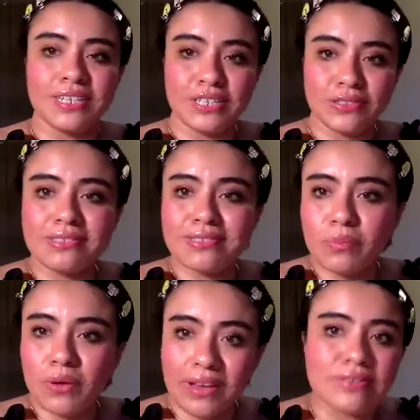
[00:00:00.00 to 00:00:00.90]
she's
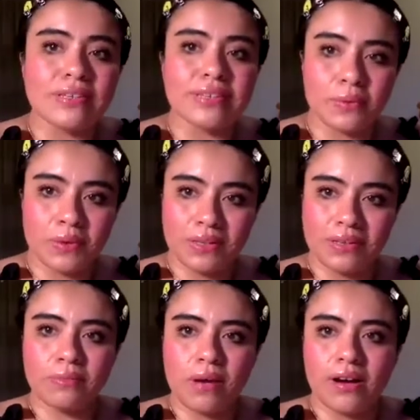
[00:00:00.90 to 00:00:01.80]
someone else that they really
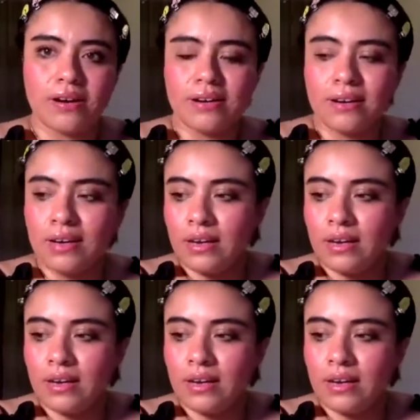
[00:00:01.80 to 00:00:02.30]
admire.